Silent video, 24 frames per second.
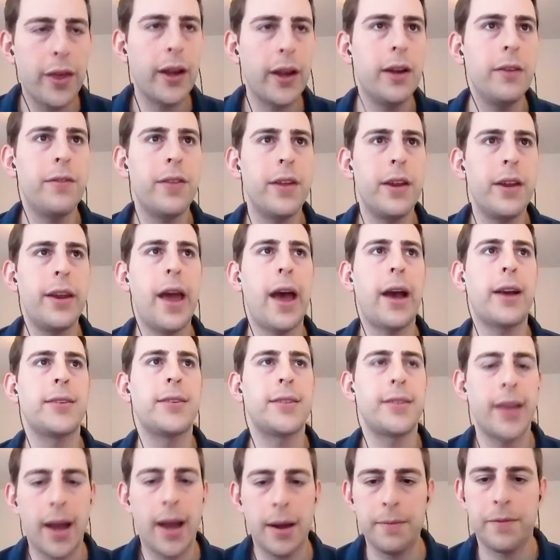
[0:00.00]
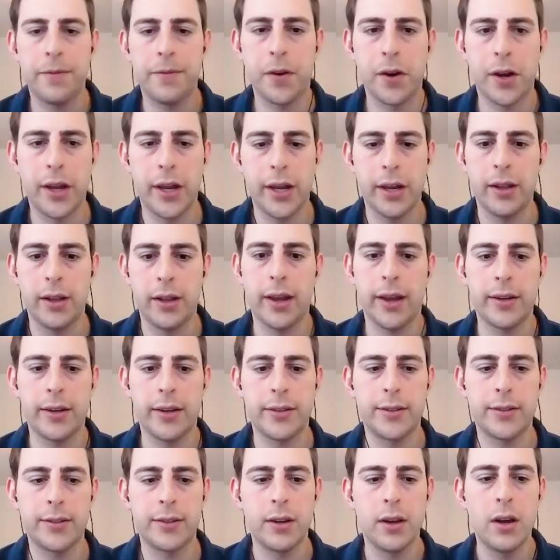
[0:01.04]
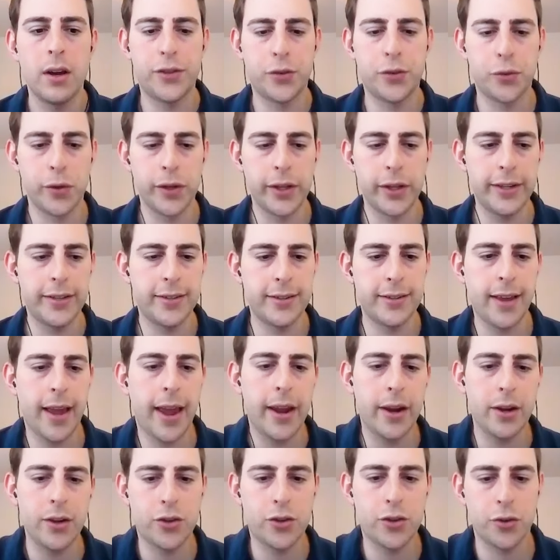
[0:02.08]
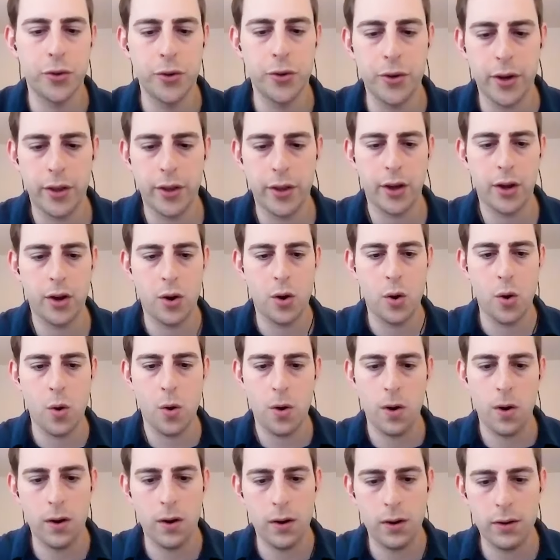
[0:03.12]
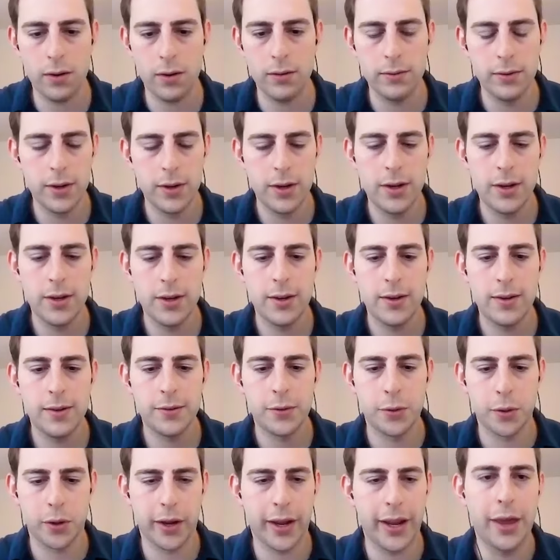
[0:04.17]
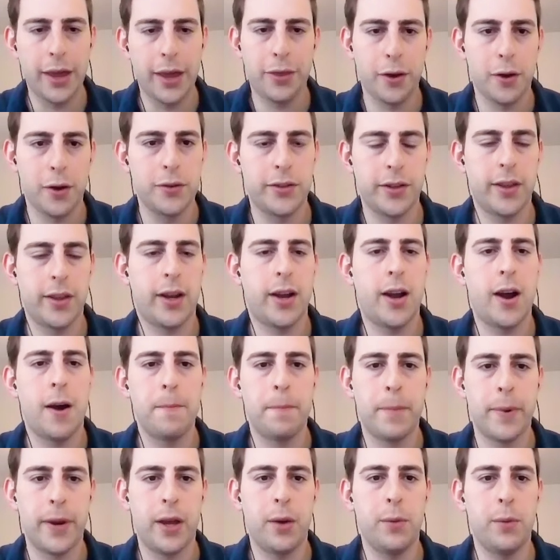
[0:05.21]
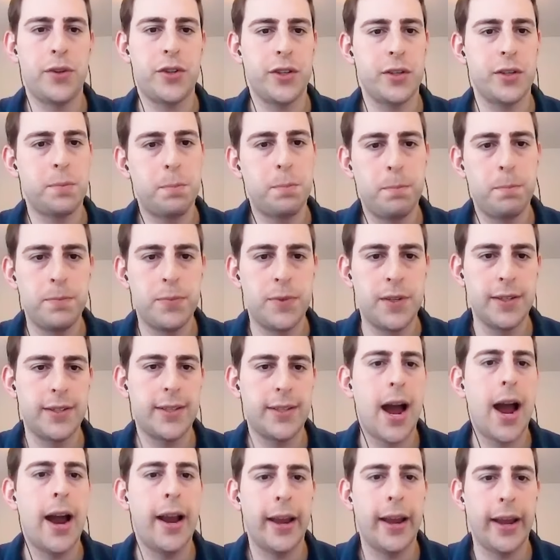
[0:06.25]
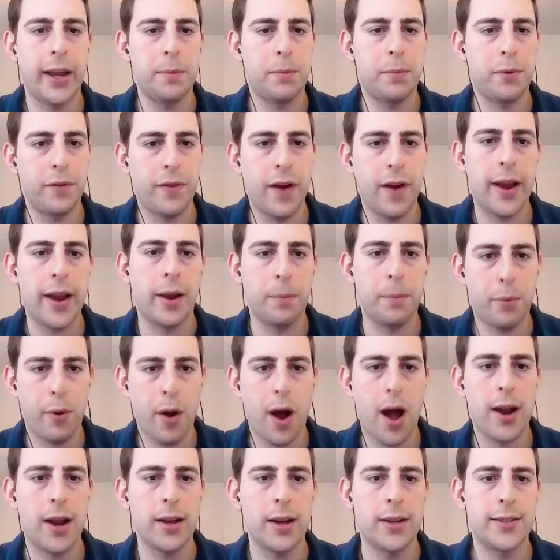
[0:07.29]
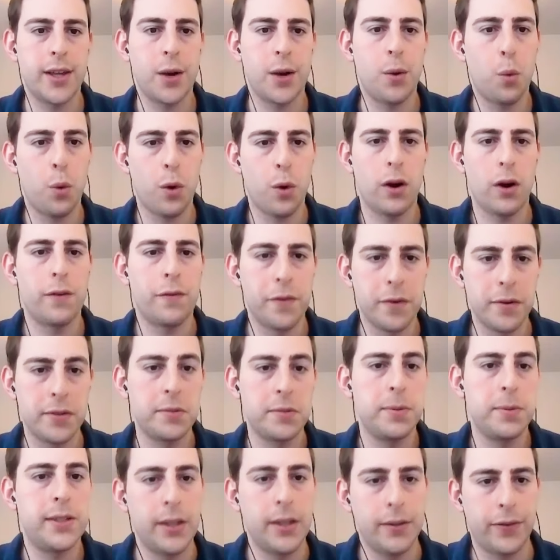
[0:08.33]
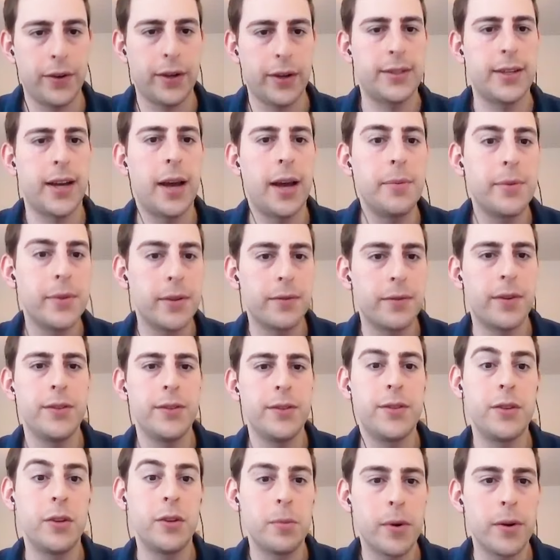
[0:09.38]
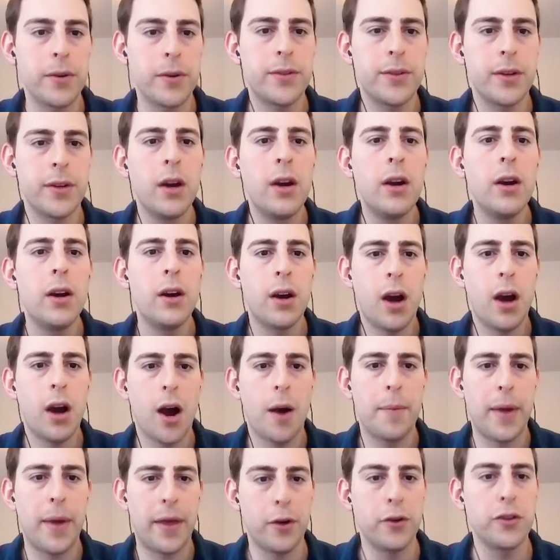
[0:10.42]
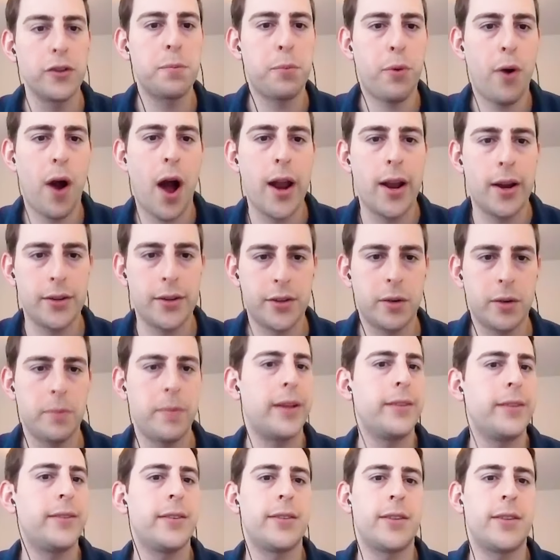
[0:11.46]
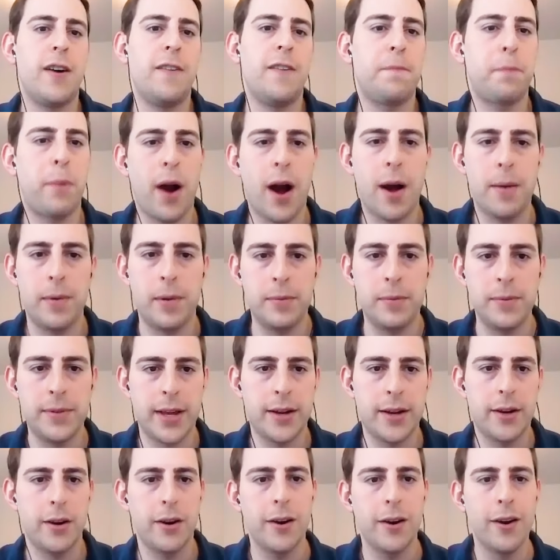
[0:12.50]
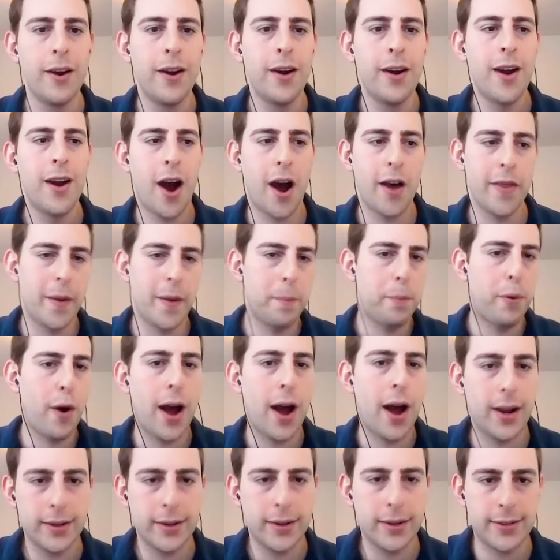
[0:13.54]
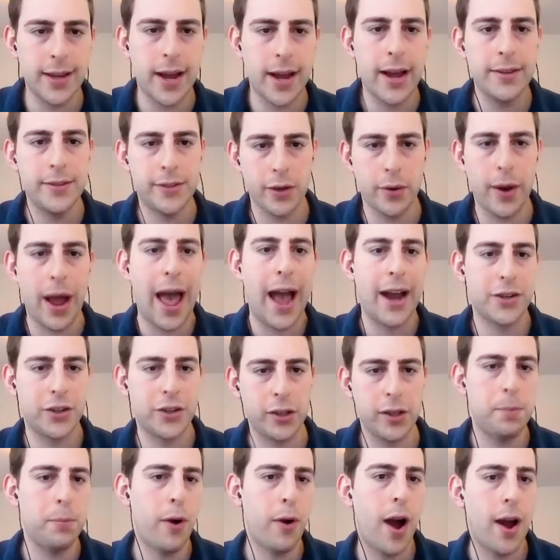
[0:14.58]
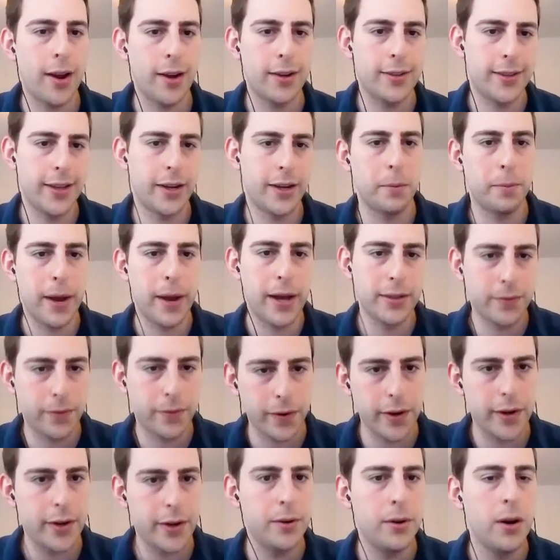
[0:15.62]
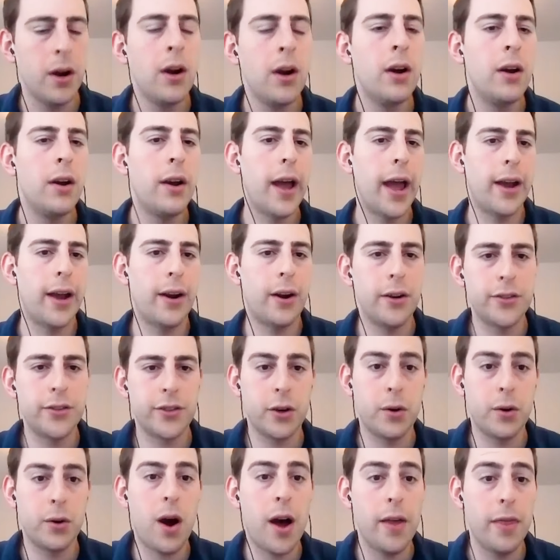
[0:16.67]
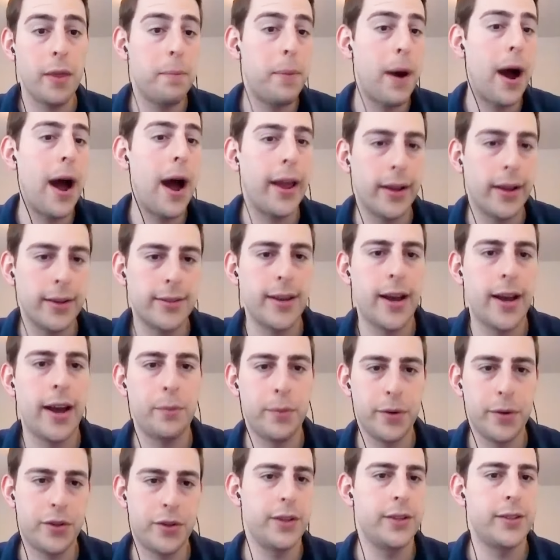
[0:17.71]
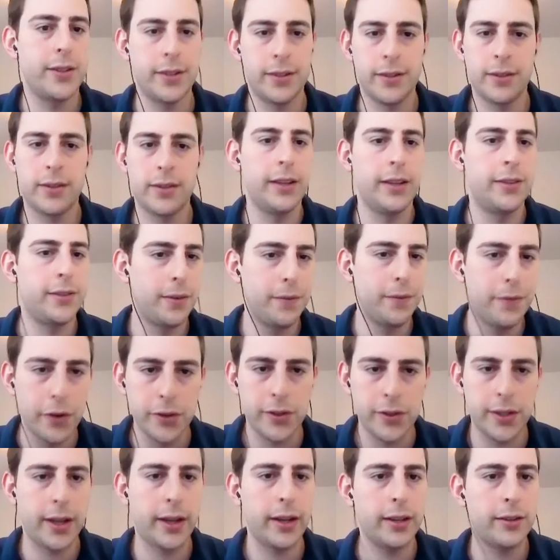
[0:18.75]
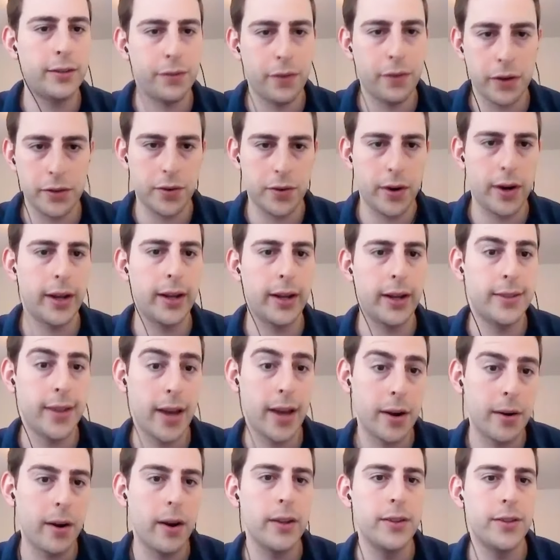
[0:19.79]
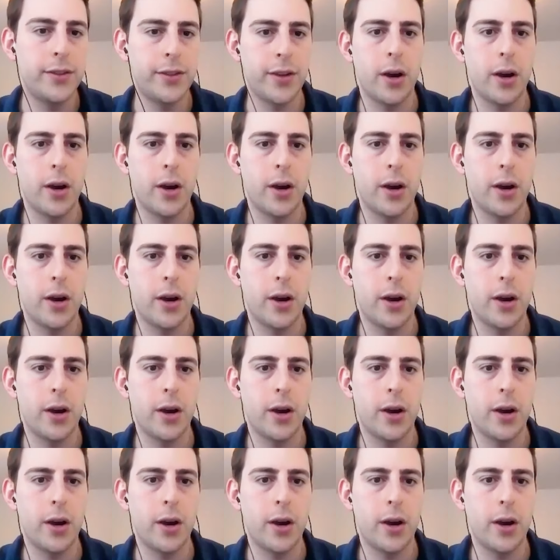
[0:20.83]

think of the next step for Helix, it's really staying true to the core sort of ethos of the company, which is designing and providing products that work for specific types of consumers. Um, and those products are meant to solve problems that are on the product side, so actually products that are best for you, and also on the buying side, which is it's, it's confusing, it's frustrating, et cetera.